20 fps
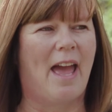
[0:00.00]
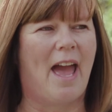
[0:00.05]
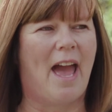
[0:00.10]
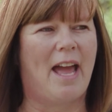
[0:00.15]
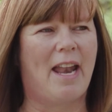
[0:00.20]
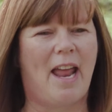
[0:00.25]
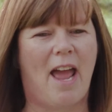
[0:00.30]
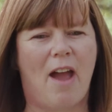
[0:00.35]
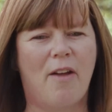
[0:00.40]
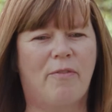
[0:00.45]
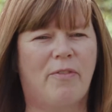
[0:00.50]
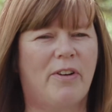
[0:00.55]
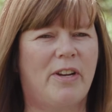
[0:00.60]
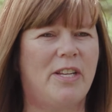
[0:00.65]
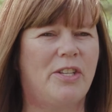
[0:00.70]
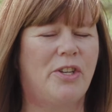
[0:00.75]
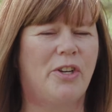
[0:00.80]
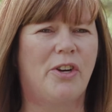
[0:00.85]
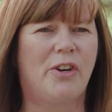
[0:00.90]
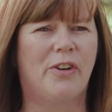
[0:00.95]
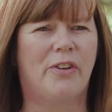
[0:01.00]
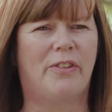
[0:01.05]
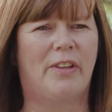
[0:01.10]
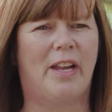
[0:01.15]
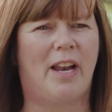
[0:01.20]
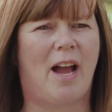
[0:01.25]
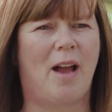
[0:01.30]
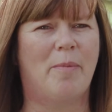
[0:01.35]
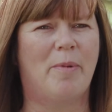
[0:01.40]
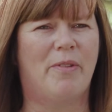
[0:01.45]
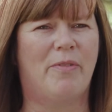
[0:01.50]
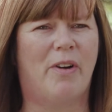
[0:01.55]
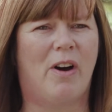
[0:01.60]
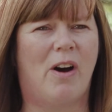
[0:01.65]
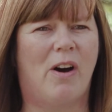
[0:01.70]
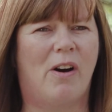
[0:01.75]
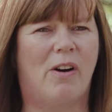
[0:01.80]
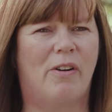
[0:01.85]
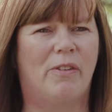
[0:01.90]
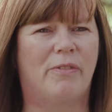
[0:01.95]
at every turn that I'm
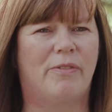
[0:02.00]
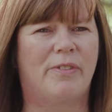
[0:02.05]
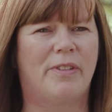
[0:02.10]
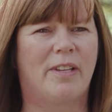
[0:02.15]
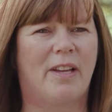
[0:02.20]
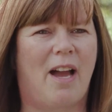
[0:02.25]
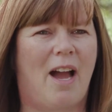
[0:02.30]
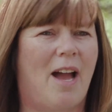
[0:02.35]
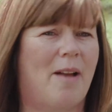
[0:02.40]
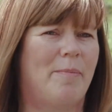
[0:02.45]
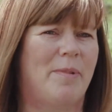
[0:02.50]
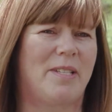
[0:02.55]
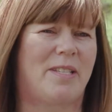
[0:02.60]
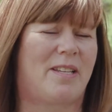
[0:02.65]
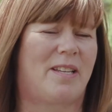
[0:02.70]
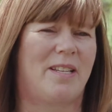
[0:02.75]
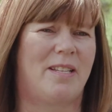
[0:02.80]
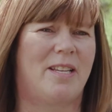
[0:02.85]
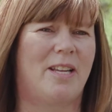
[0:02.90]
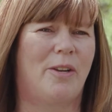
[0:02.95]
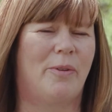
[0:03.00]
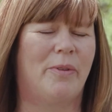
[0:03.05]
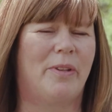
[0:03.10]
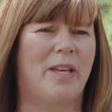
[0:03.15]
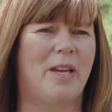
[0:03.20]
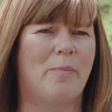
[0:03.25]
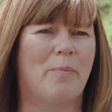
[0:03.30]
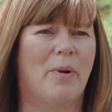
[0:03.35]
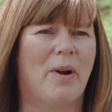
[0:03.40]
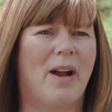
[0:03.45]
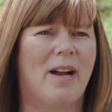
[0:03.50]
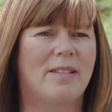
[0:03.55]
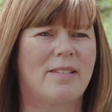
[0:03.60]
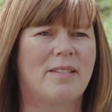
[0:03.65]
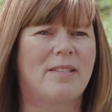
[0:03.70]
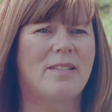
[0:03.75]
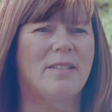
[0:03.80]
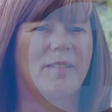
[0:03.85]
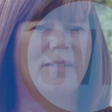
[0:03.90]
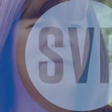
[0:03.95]
involved, I'm just continually
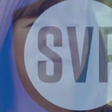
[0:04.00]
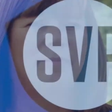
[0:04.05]
impressed.